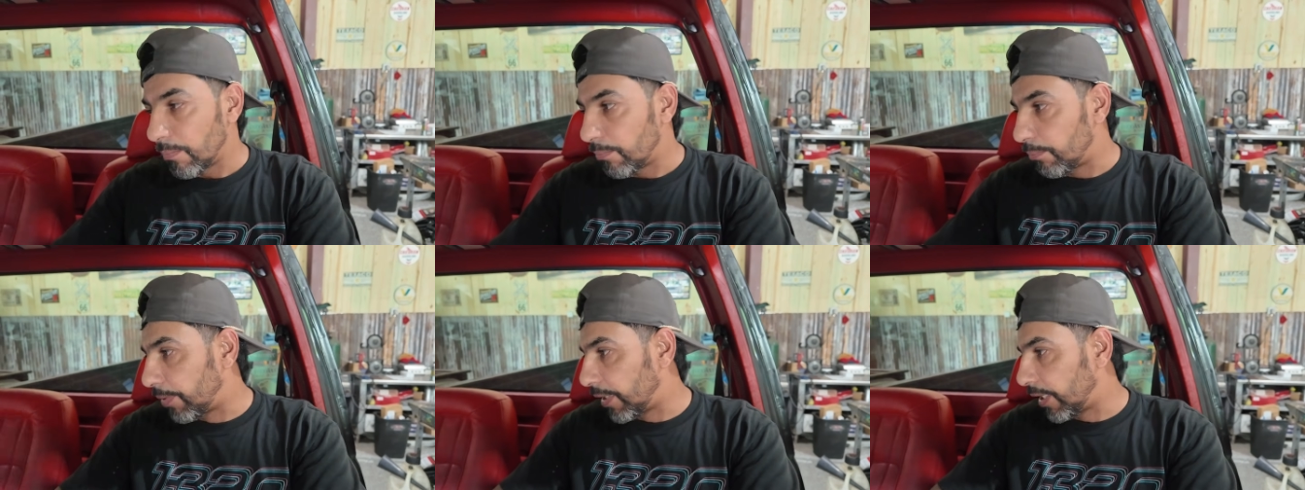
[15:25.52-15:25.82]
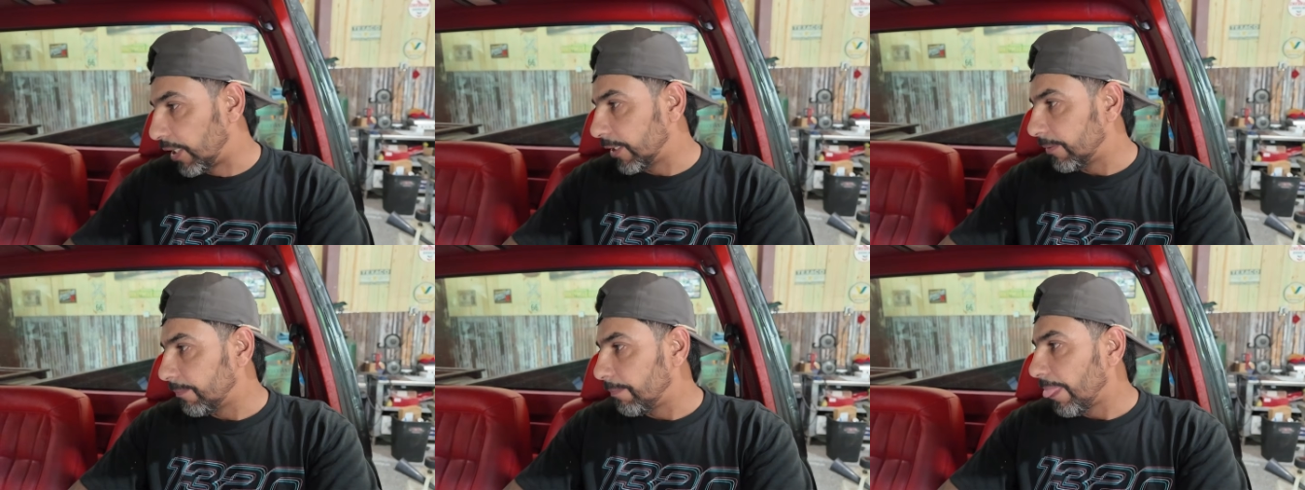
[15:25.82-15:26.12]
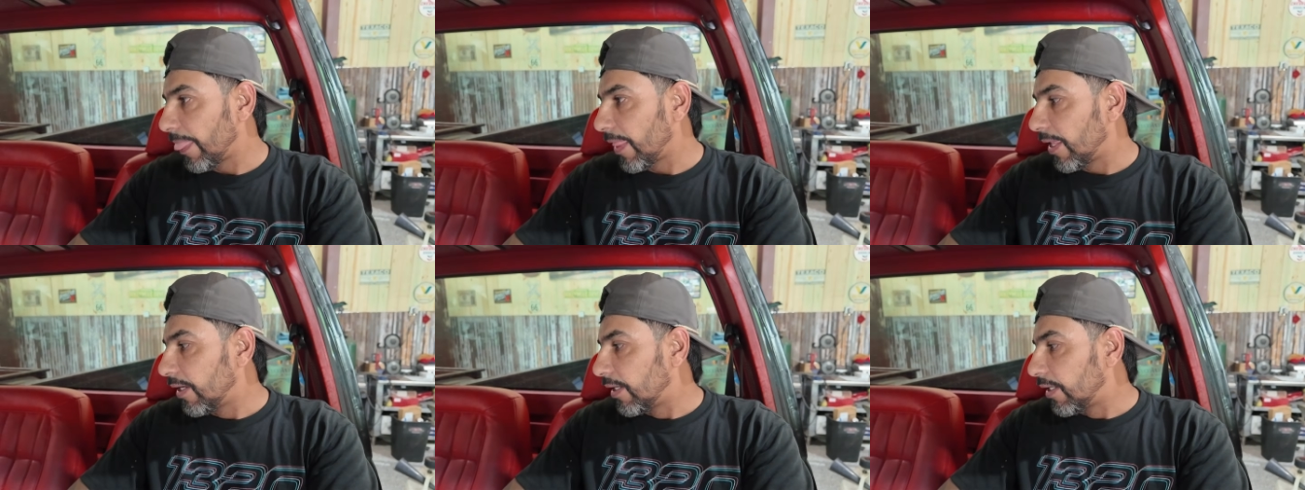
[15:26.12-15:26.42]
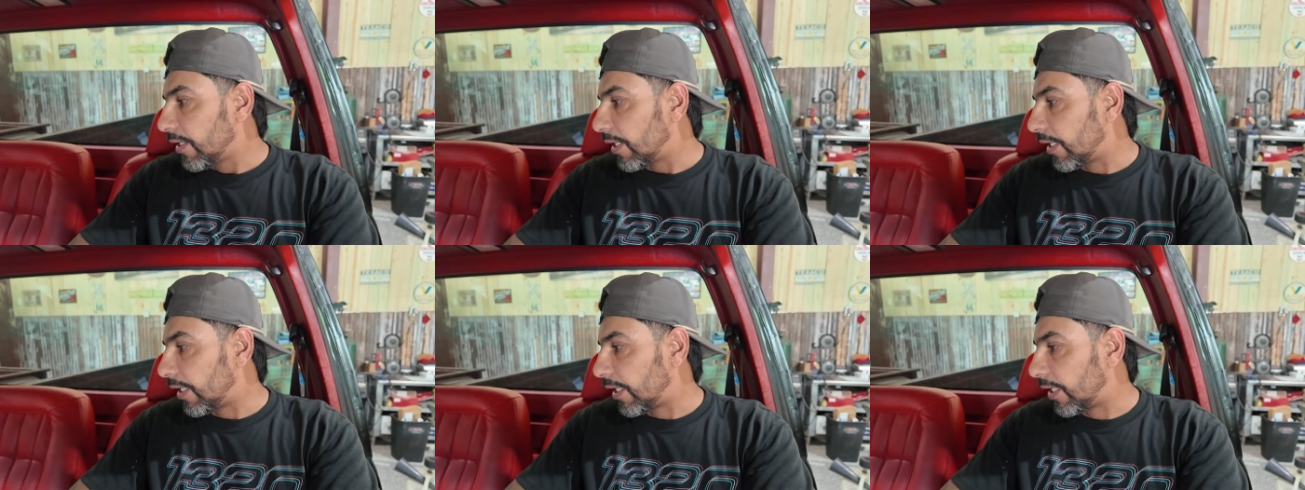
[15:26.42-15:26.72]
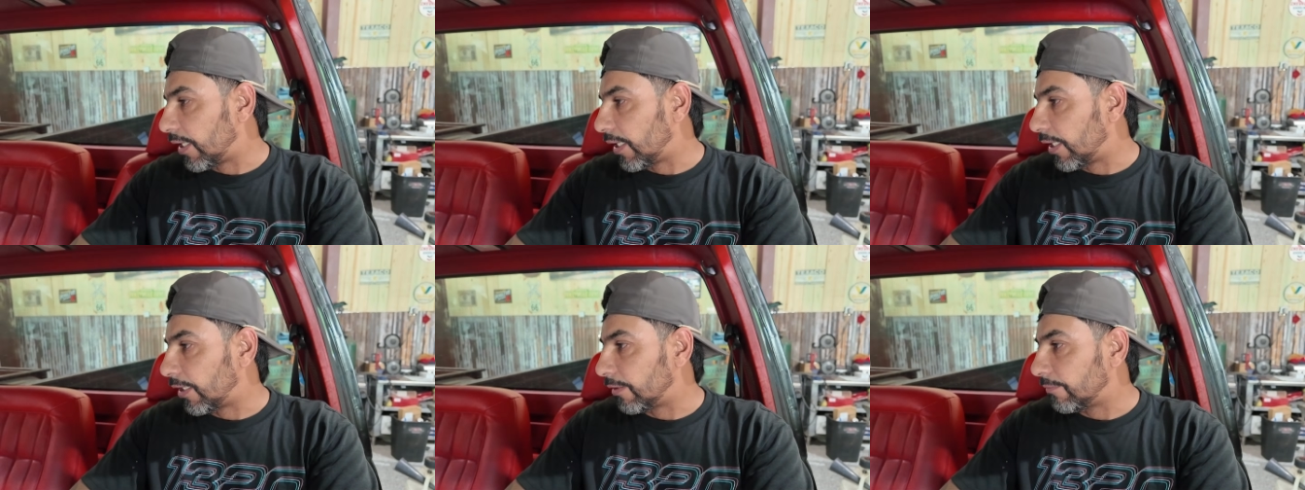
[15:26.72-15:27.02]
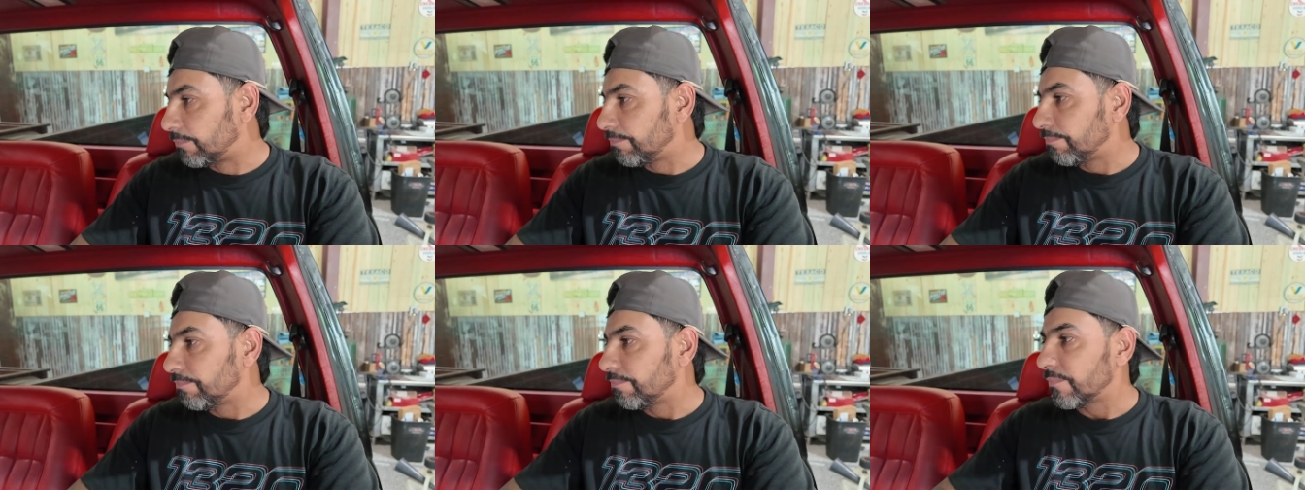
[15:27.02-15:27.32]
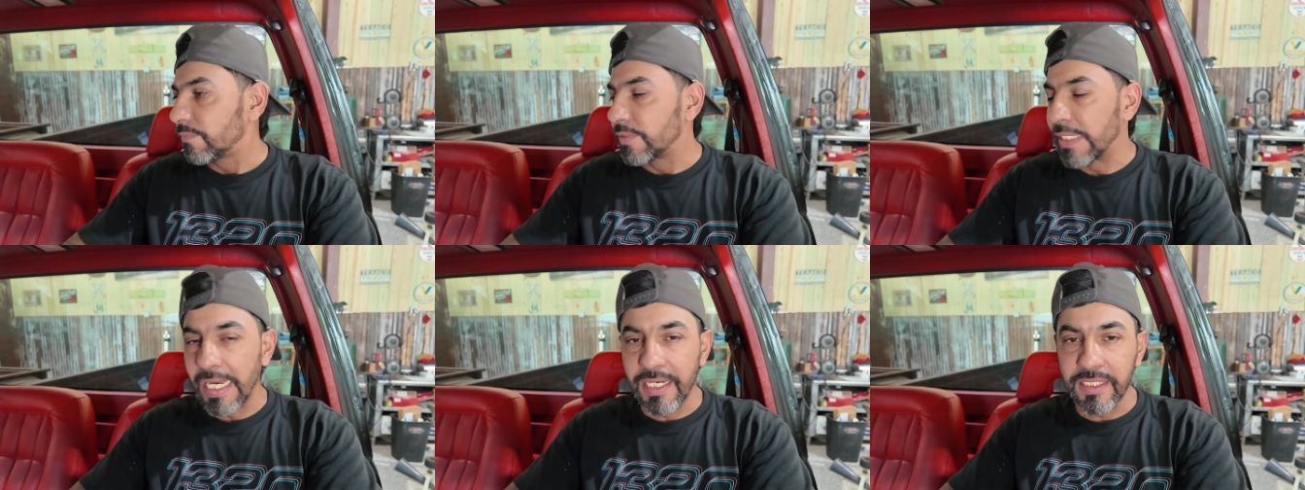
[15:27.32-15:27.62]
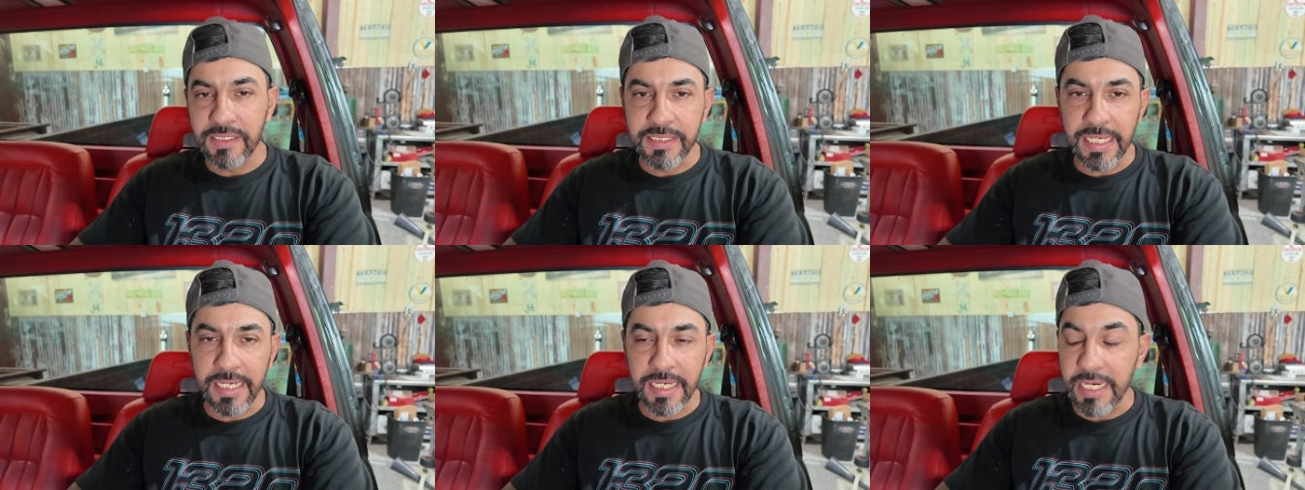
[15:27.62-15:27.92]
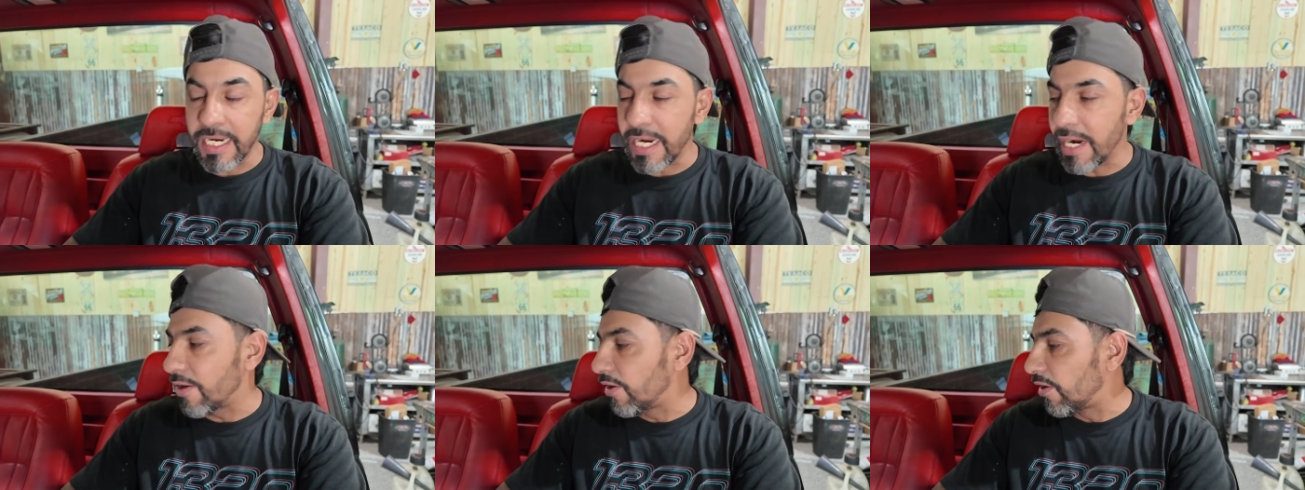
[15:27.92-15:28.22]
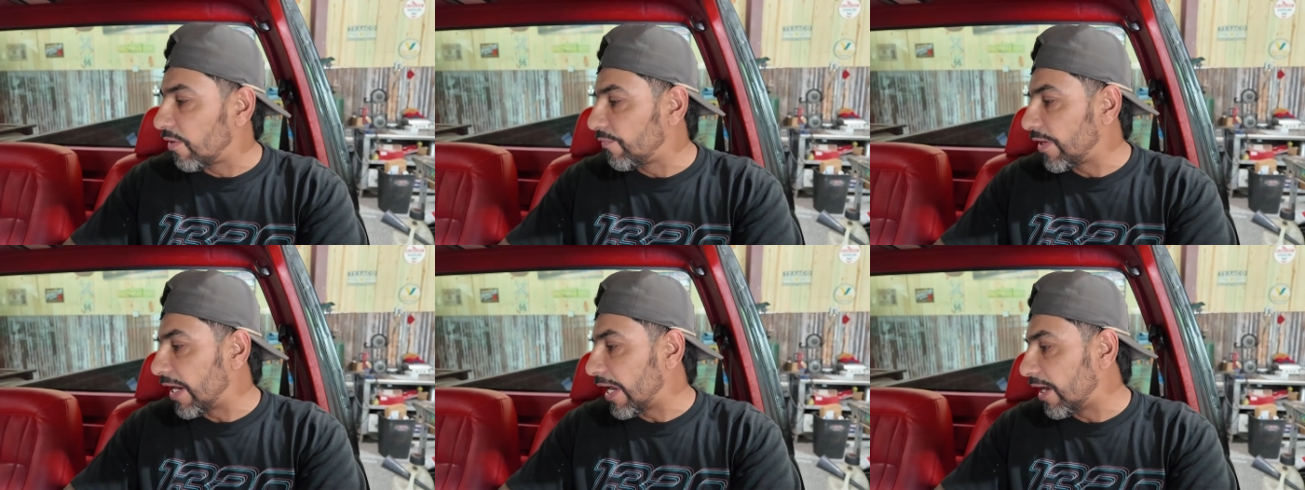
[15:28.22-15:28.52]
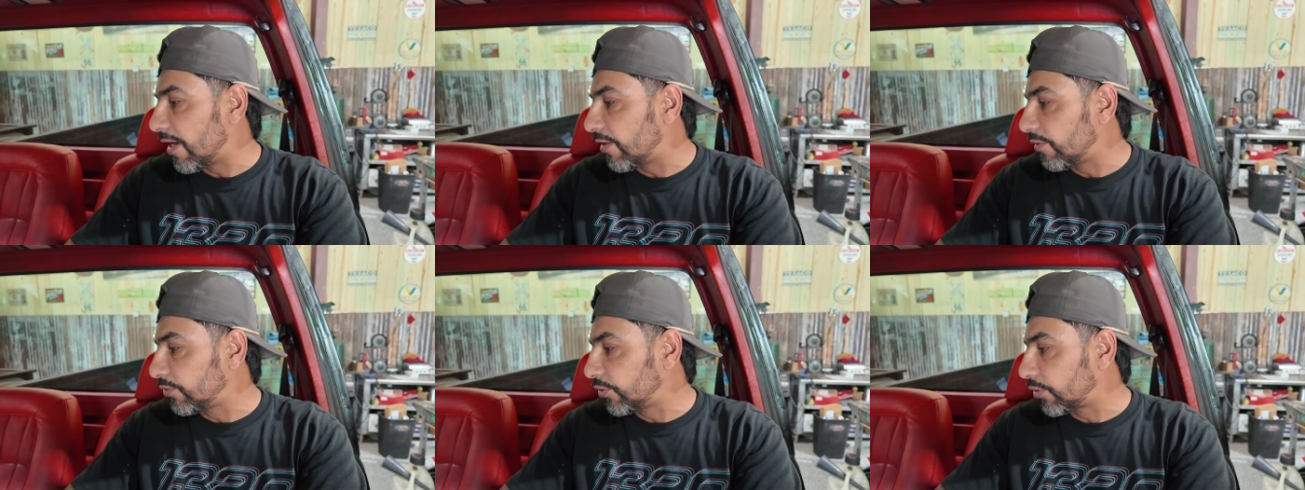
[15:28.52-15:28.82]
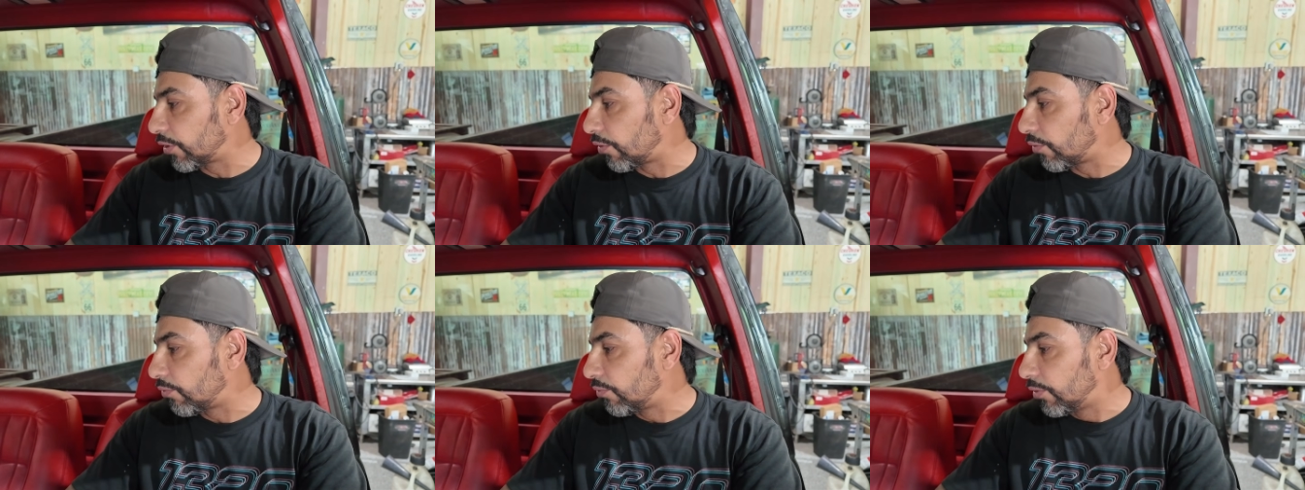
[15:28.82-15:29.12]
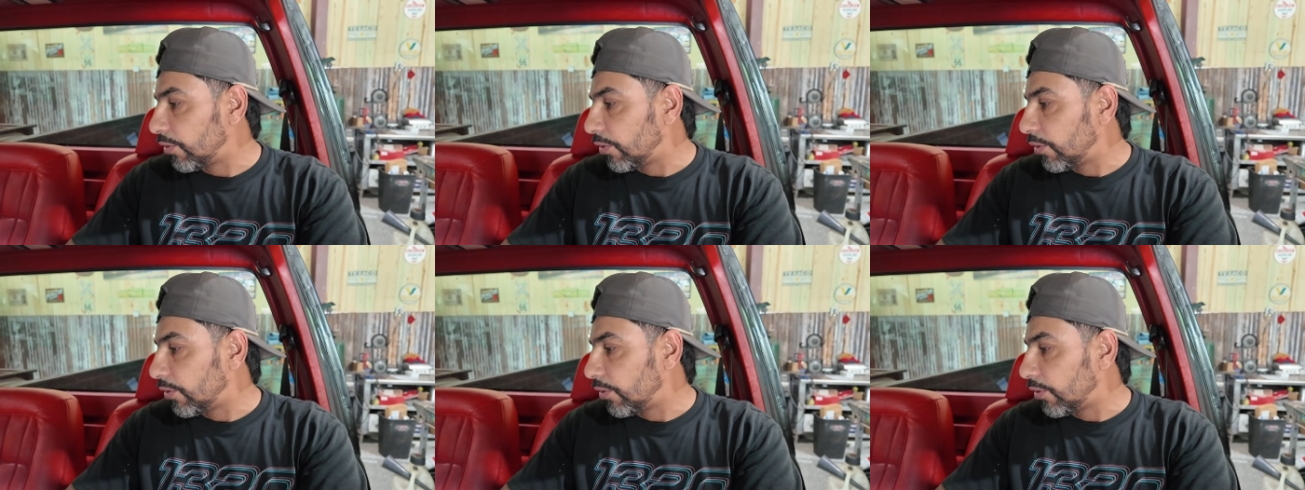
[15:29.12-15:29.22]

But that is taken care of now, so